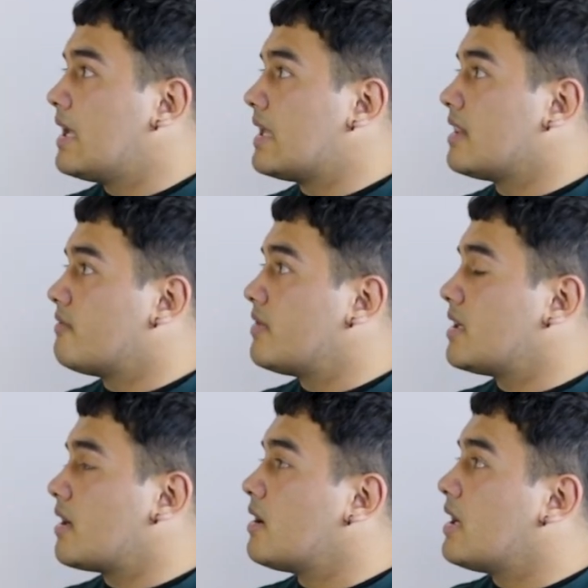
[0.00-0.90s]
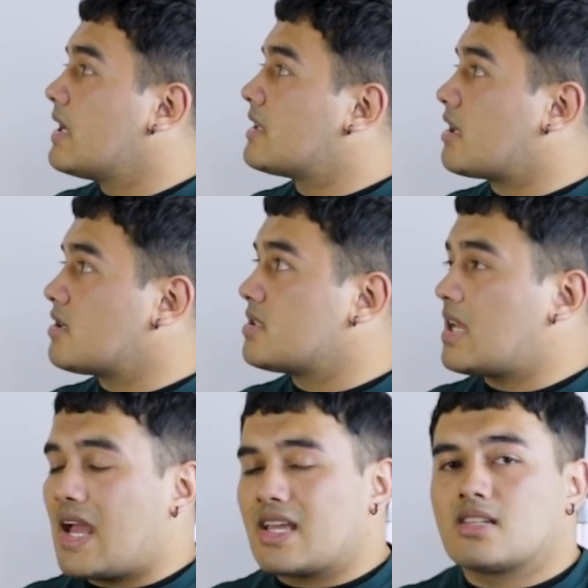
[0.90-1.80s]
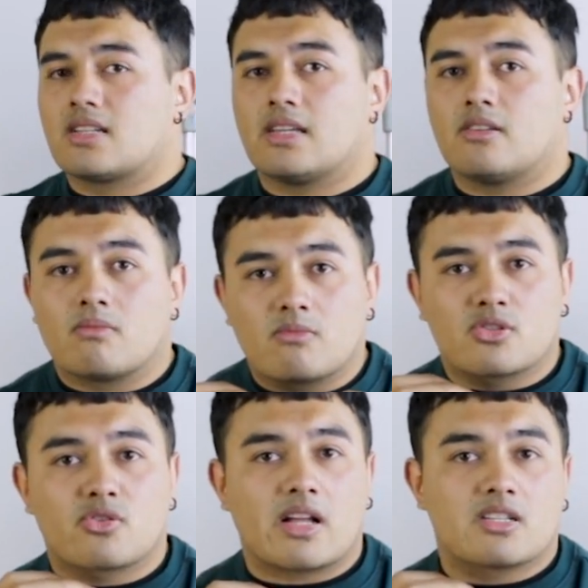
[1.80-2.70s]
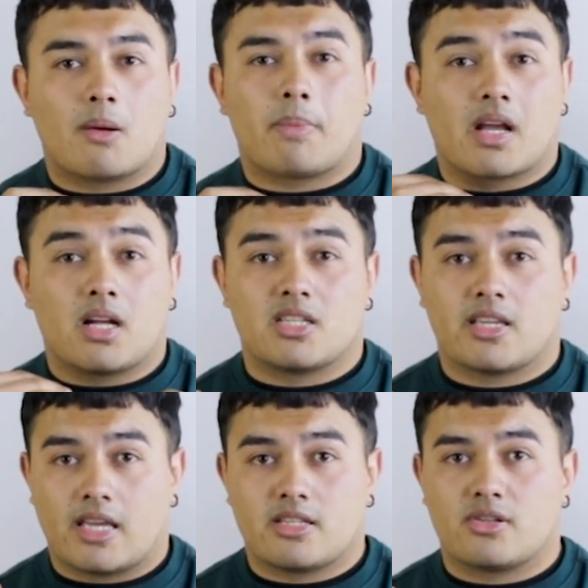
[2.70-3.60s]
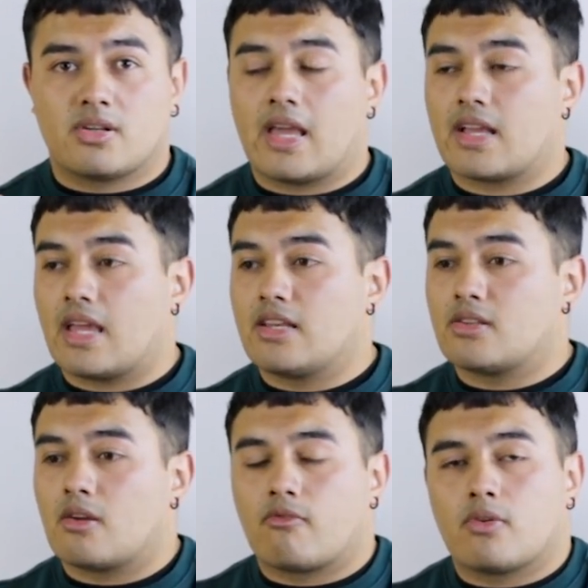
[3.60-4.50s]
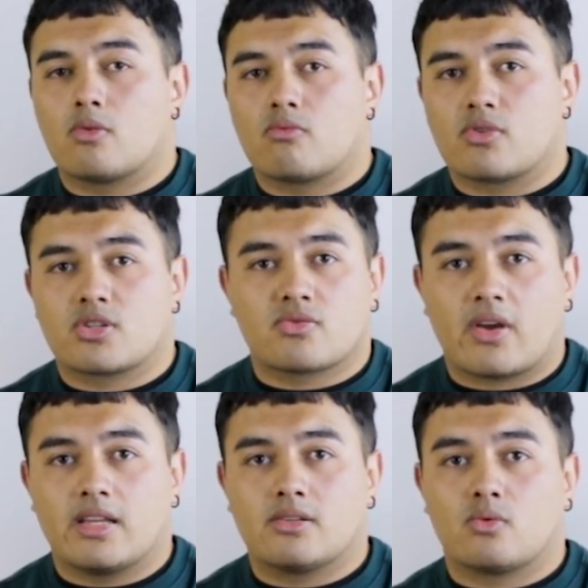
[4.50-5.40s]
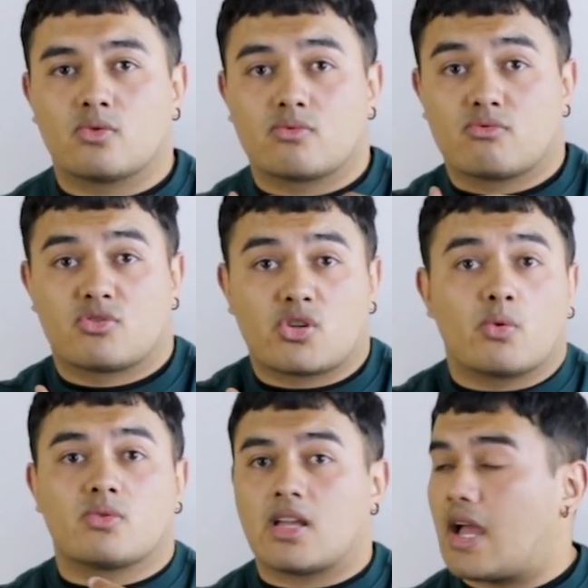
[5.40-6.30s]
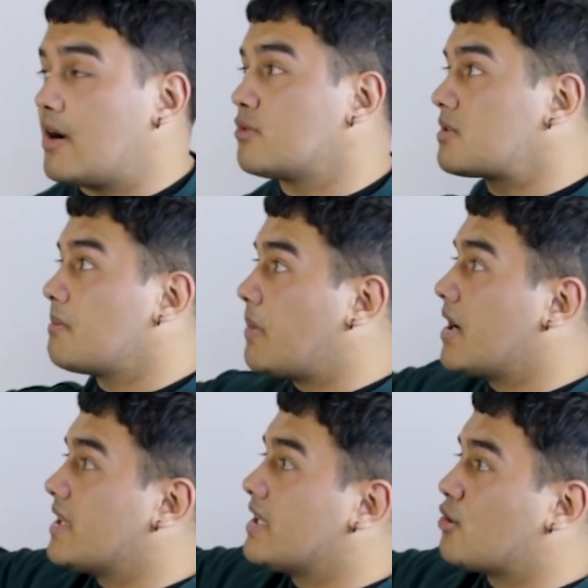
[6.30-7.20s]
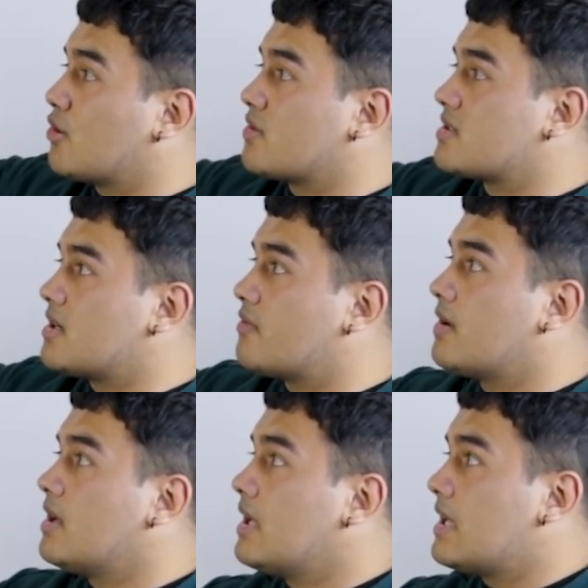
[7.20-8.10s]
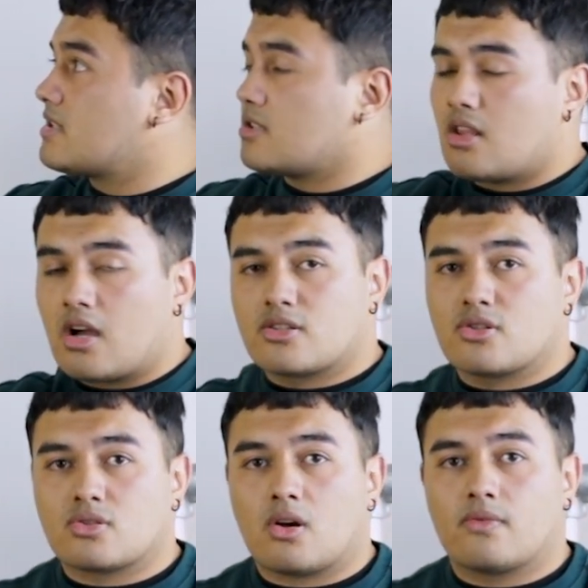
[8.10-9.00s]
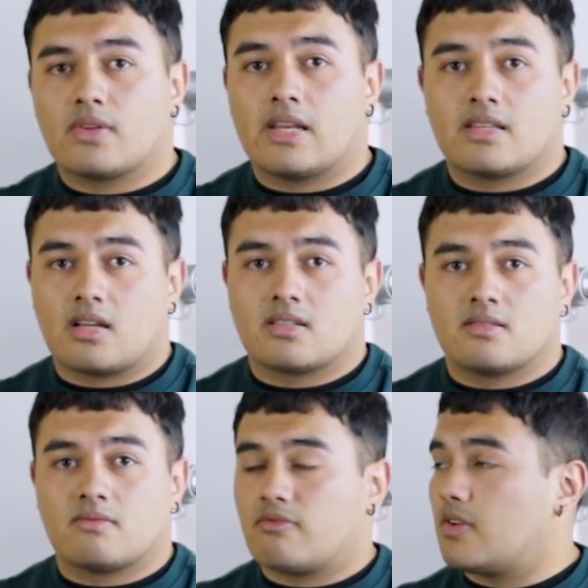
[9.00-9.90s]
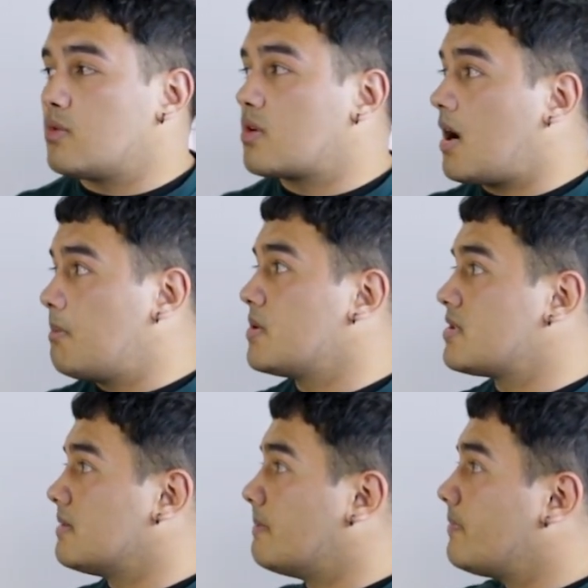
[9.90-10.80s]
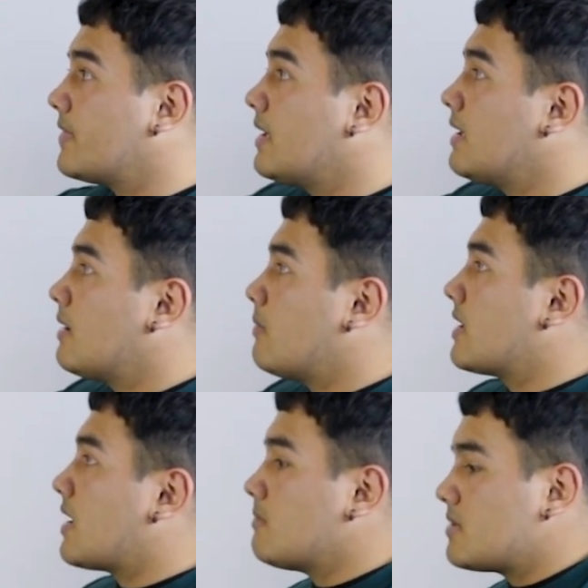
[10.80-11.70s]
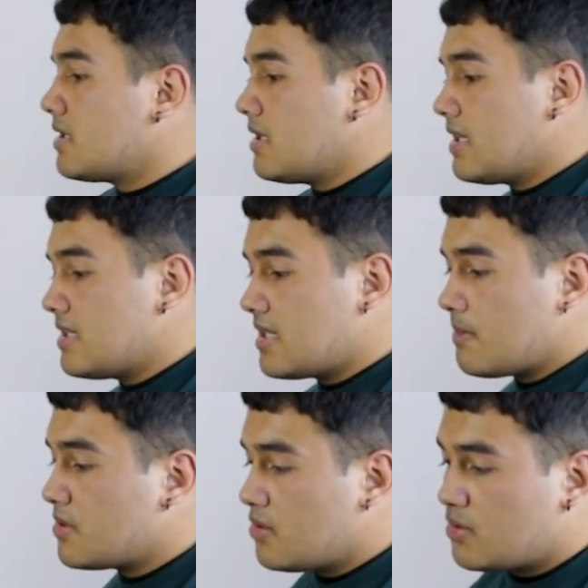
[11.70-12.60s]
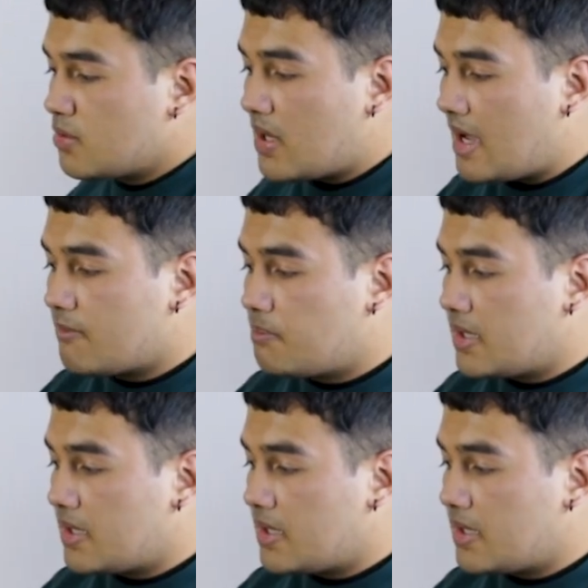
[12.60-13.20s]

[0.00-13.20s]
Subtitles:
in the video, it doesn't actually scratch up against your neck, and you don't feel restrained or choked out by the collar itself. It's nice and soft, and it doesn't feel cumbersome. When it comes to the zips, you do have